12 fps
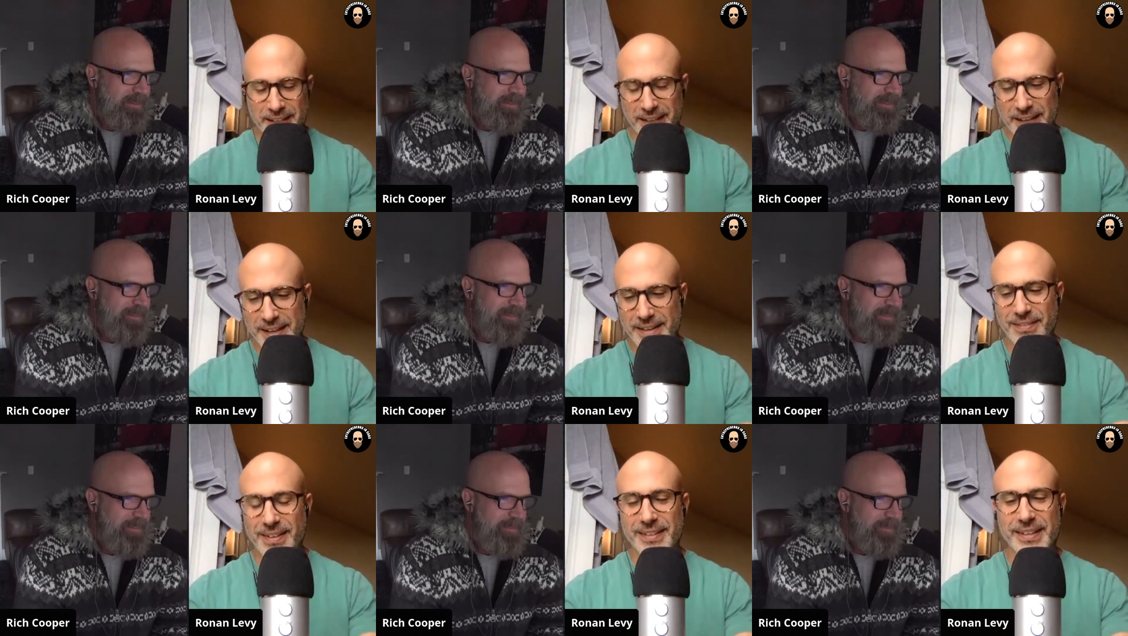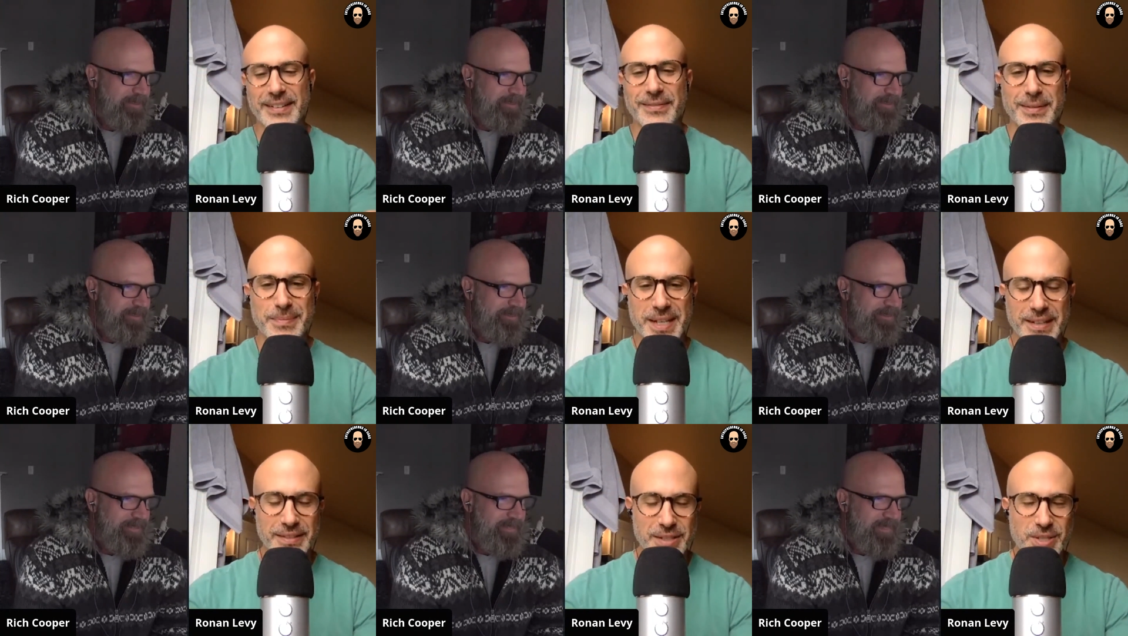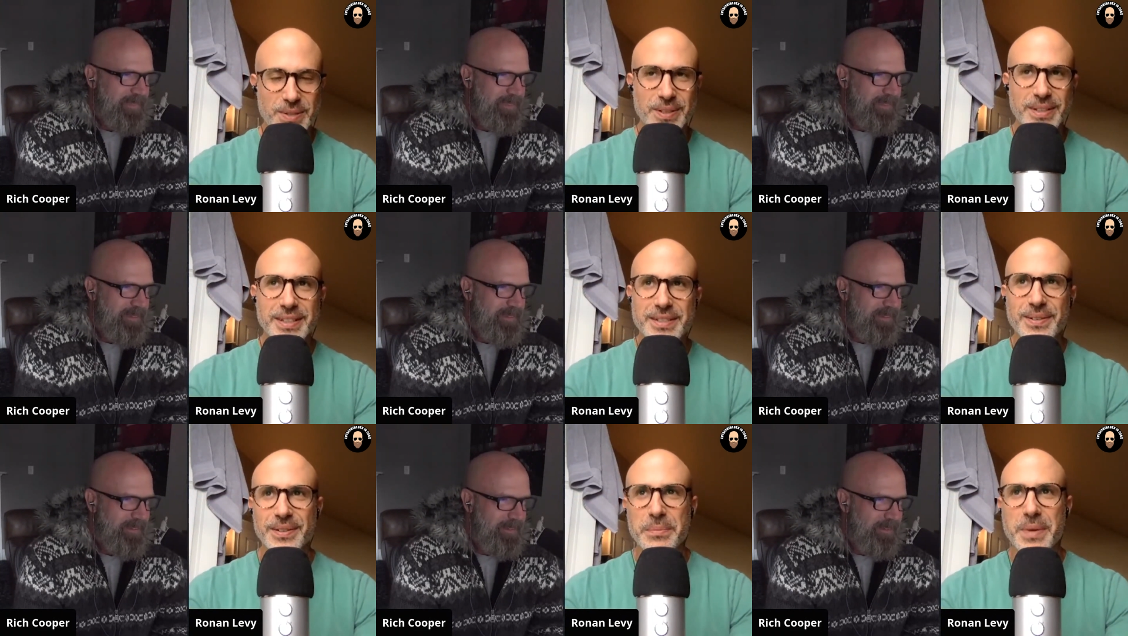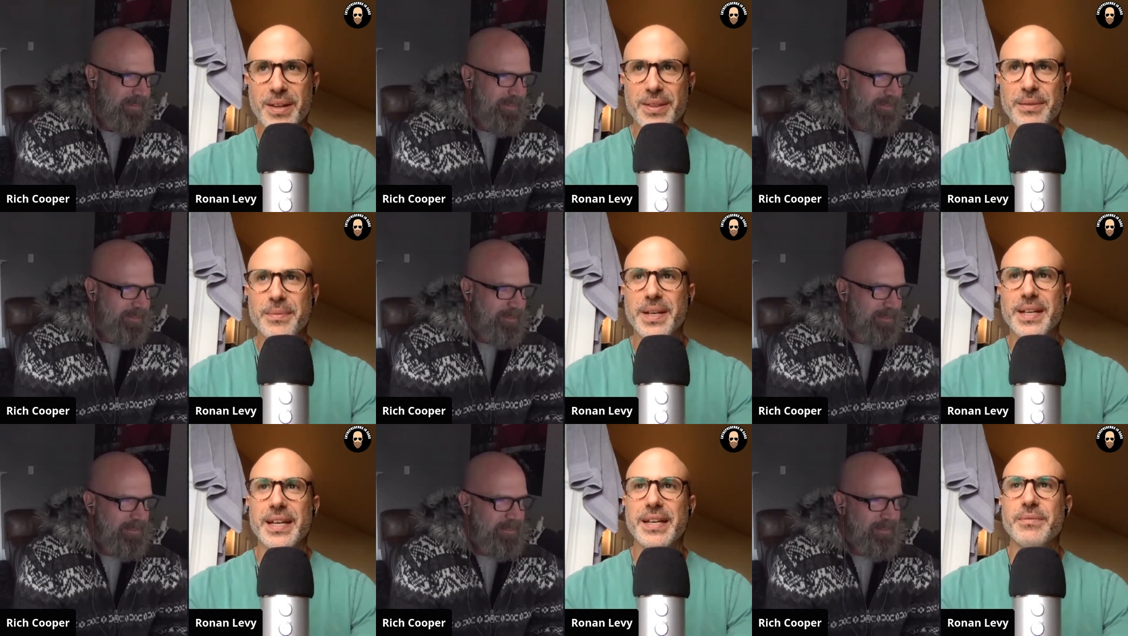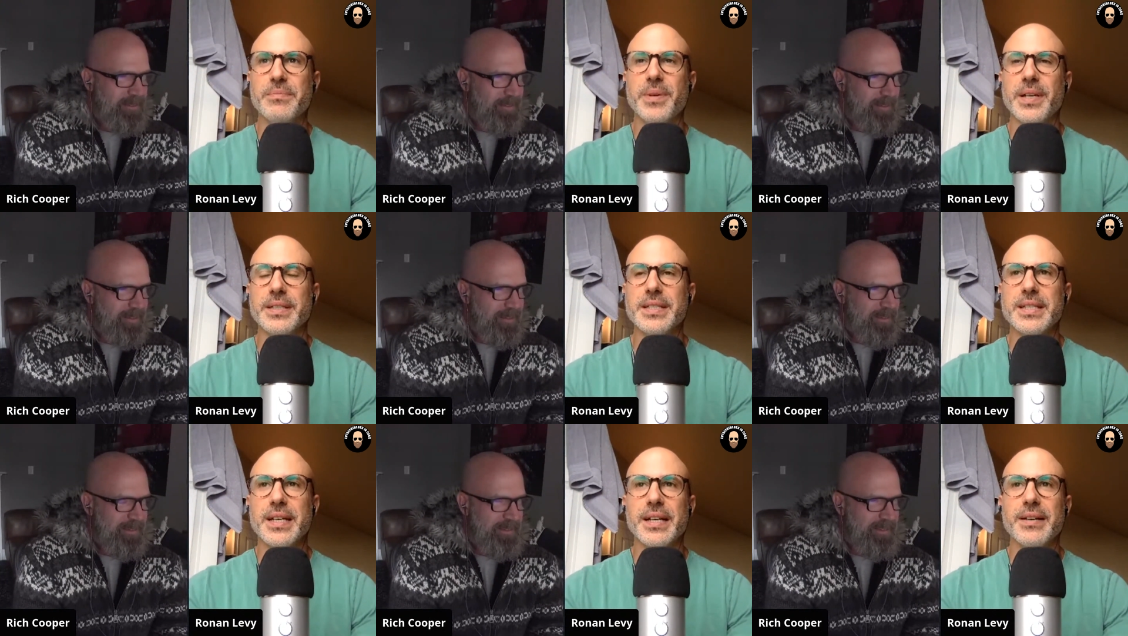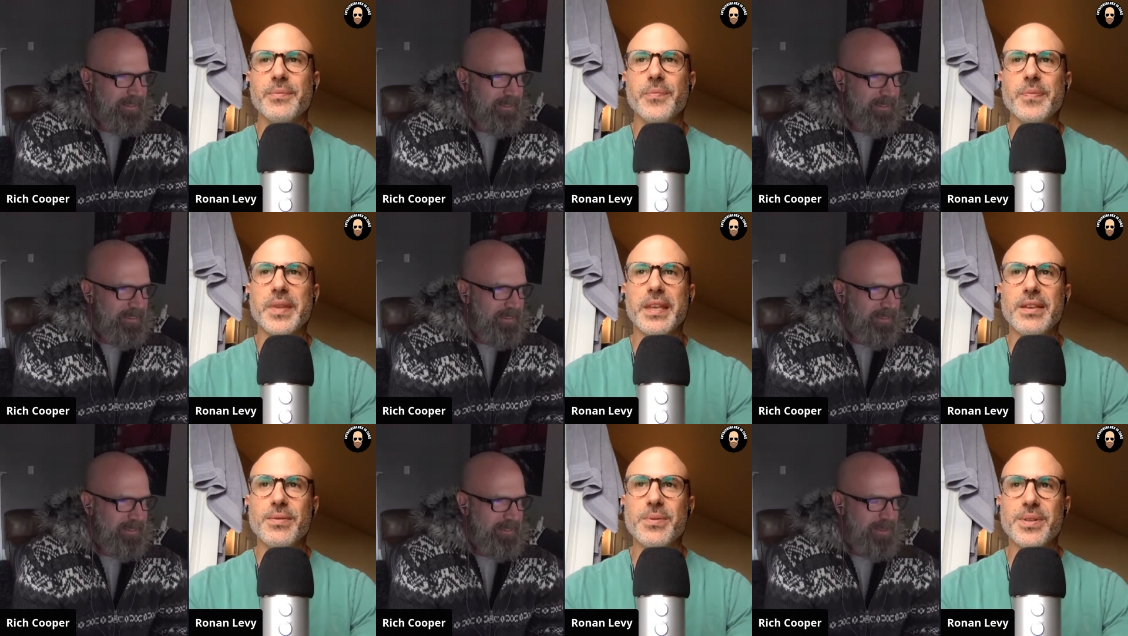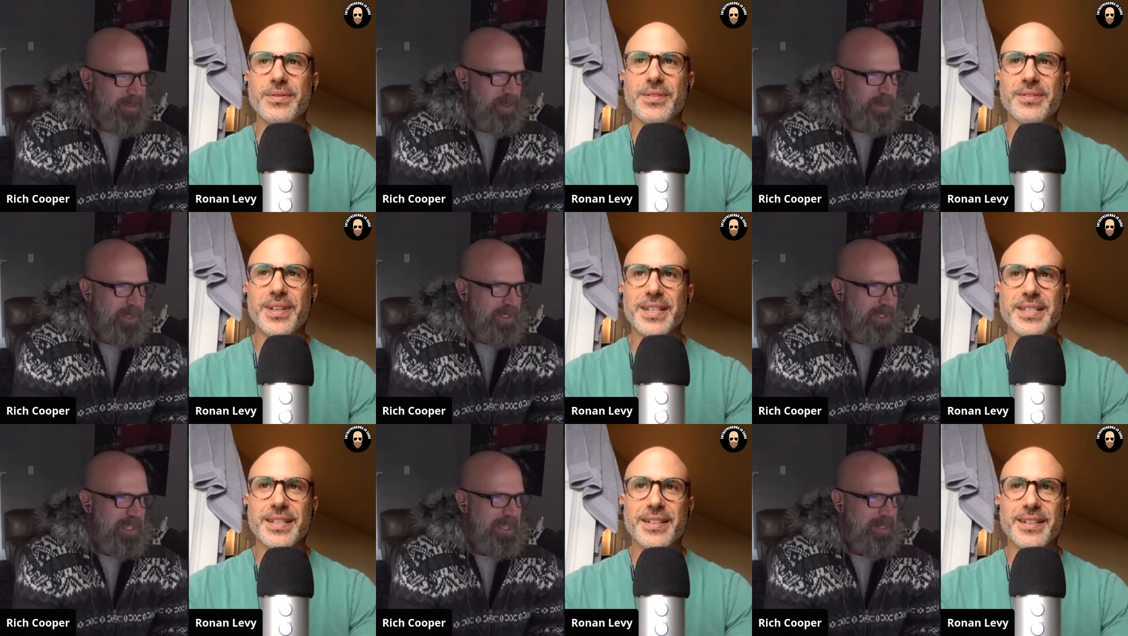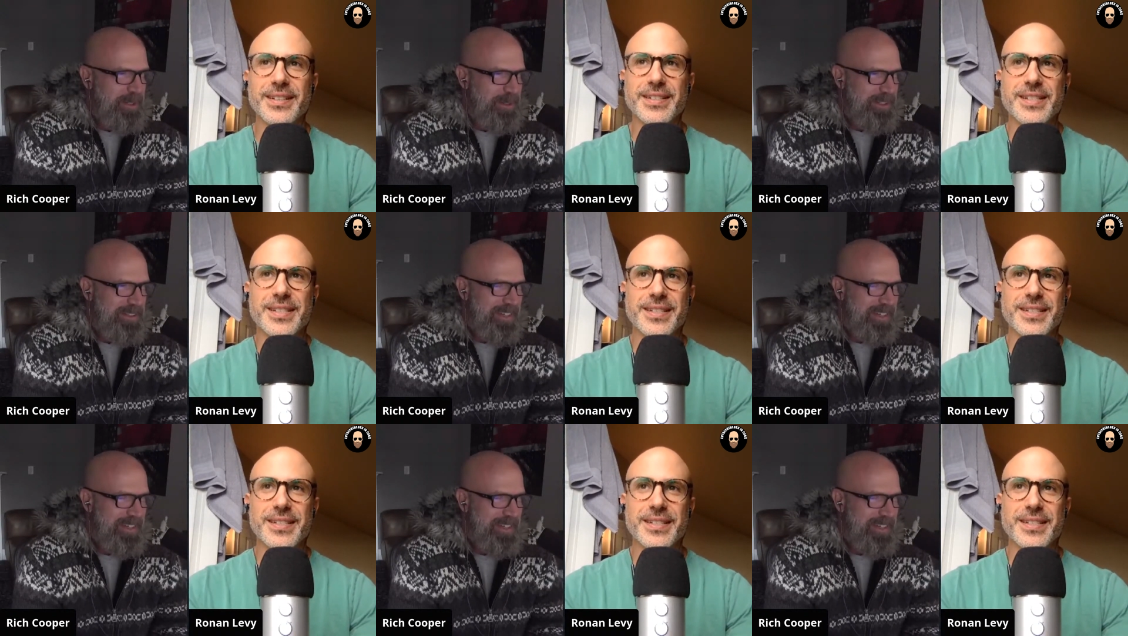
Speaker 1: Yeah, I mean, I'm not so good at doing the math in my head, but um, you would have so invested at a,